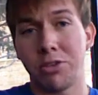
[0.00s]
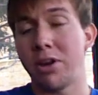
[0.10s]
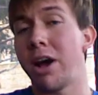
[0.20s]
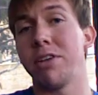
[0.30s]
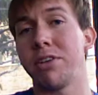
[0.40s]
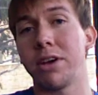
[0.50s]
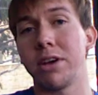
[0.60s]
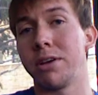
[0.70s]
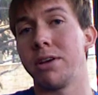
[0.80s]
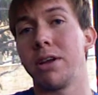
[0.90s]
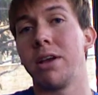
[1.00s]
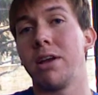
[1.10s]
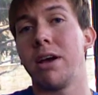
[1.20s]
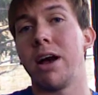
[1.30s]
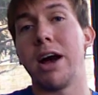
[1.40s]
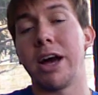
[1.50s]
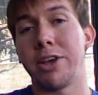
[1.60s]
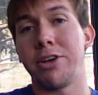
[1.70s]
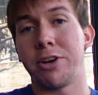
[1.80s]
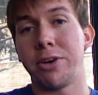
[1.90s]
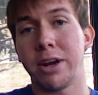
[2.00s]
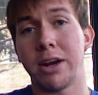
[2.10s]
that has a high cure rate.